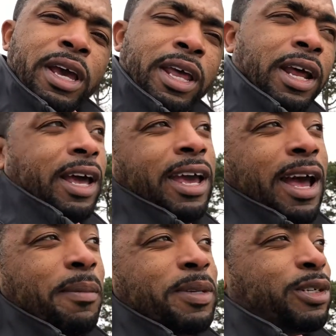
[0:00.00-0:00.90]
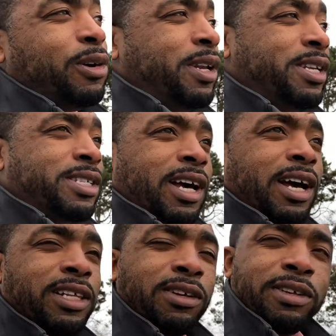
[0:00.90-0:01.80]
And uh, hey, I'm enjoying this
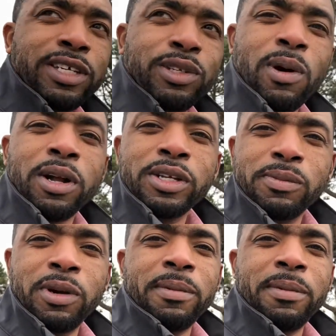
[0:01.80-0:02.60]
uh, little nature walk this morning.